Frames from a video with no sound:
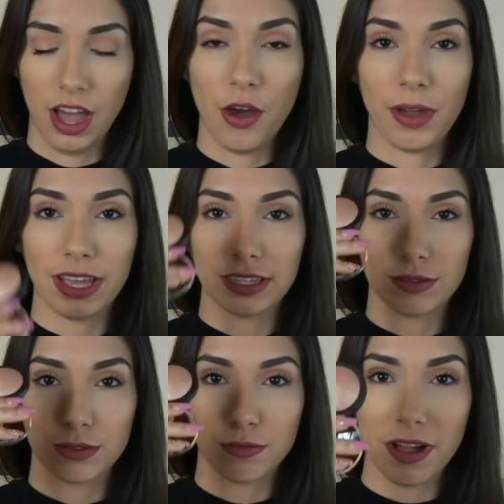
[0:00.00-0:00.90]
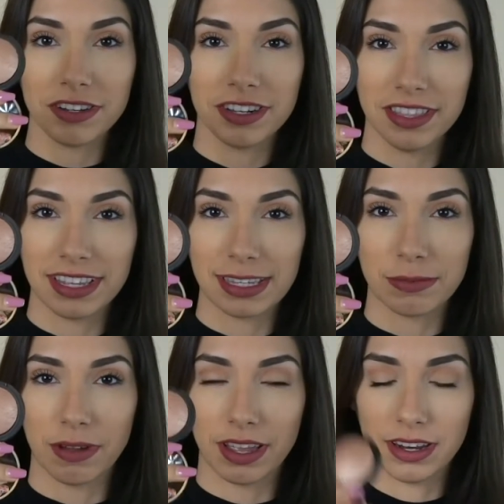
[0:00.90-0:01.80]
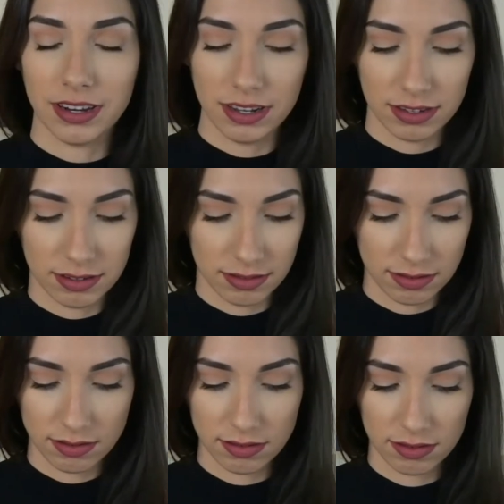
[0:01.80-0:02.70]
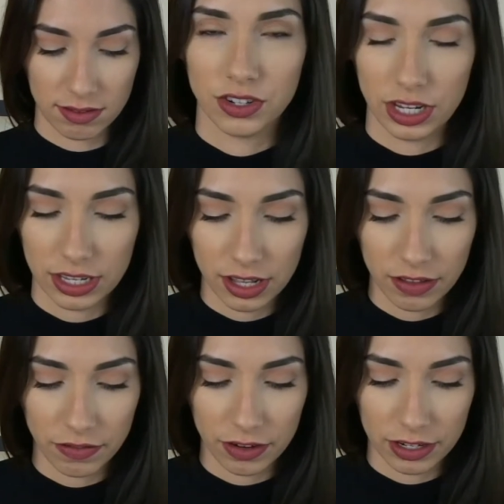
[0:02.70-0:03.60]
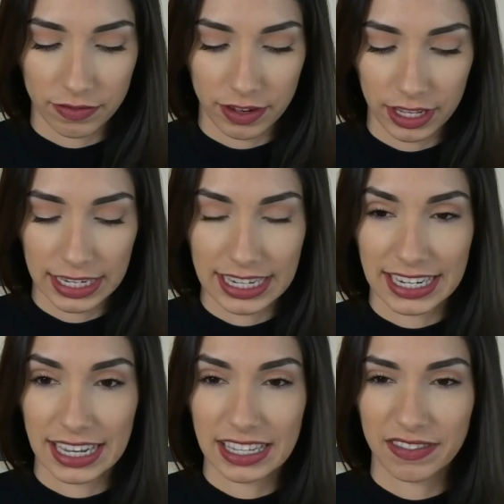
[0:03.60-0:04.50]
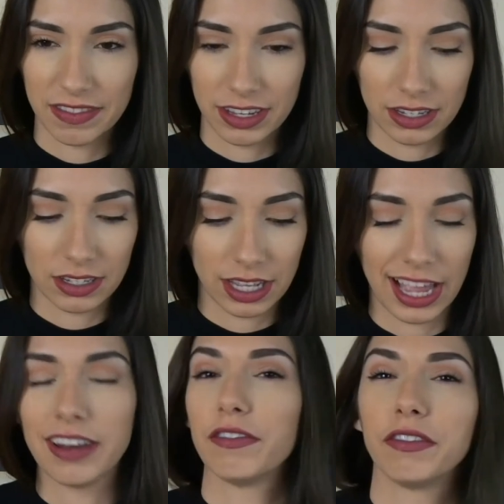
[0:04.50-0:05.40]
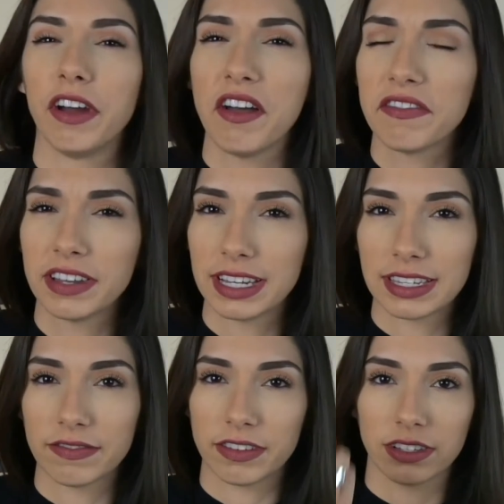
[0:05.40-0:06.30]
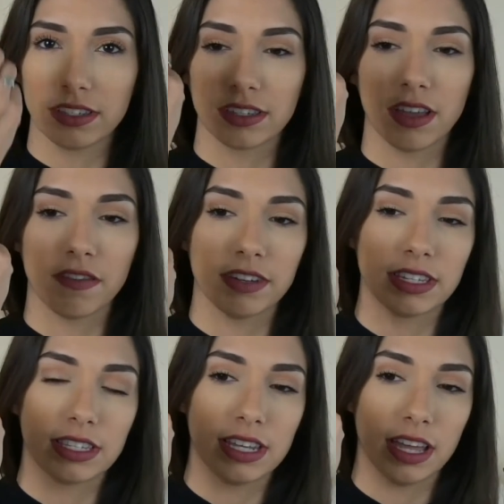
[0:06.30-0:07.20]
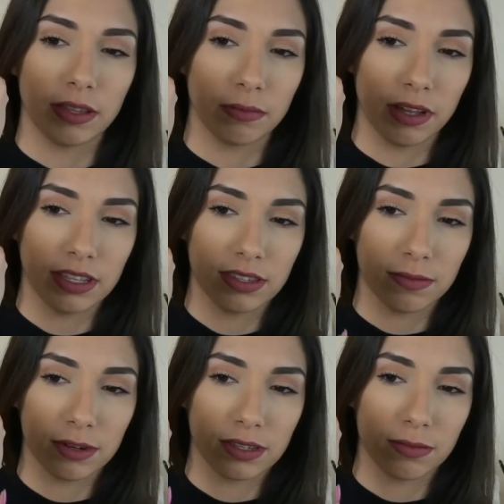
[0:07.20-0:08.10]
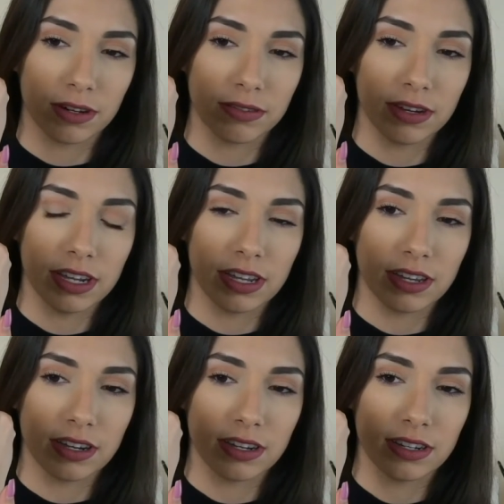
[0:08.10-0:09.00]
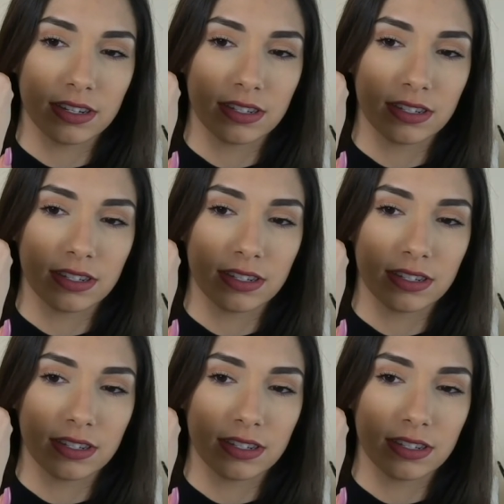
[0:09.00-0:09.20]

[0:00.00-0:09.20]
Okay, so swatching this one, just on the first feel, it does feel kind of rough. It doesn't feel as soft as the other one, so I'm going to swatch right here.